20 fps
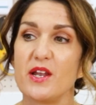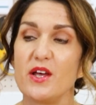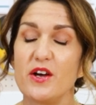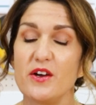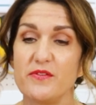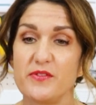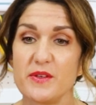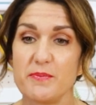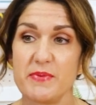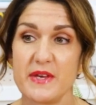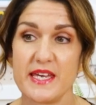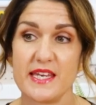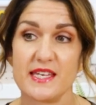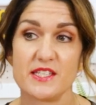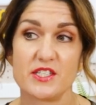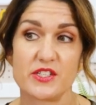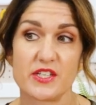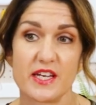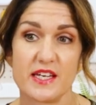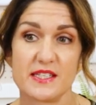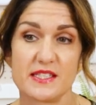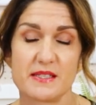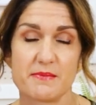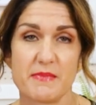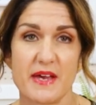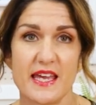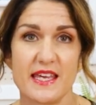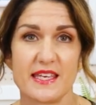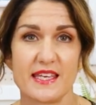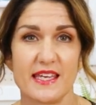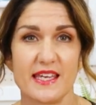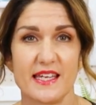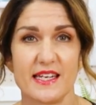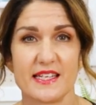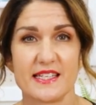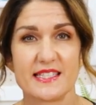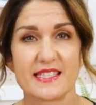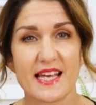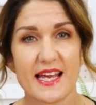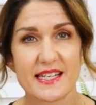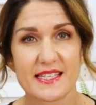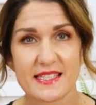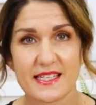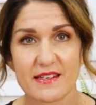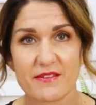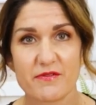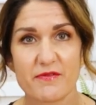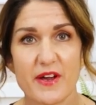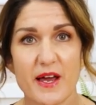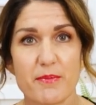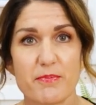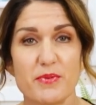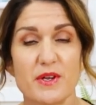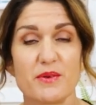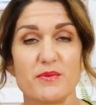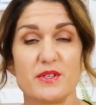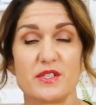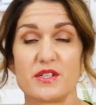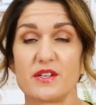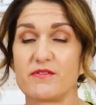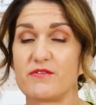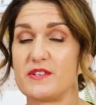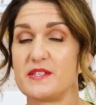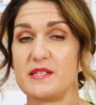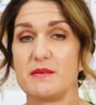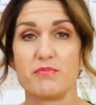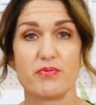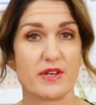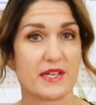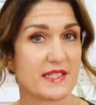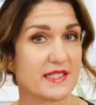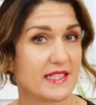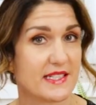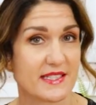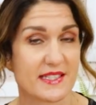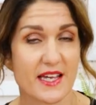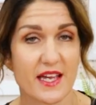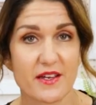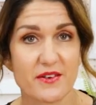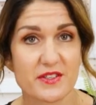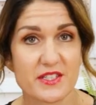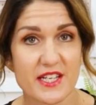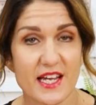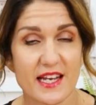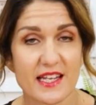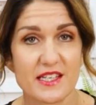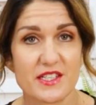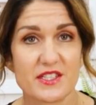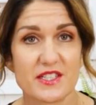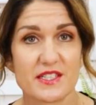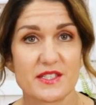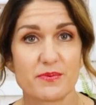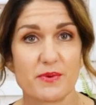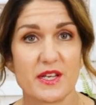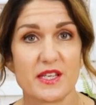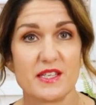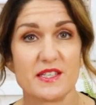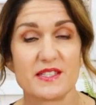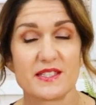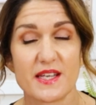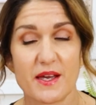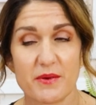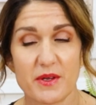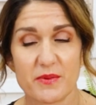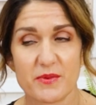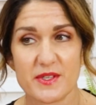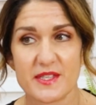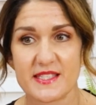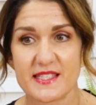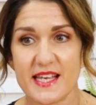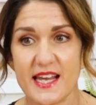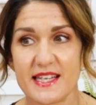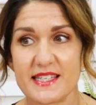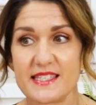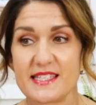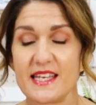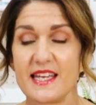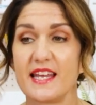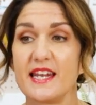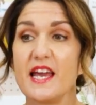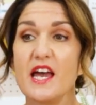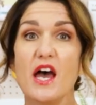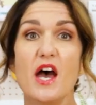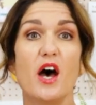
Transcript: lot of the bees chose to make it in a satin fabric, which obviously brings its own challenges when you're sewing with satin.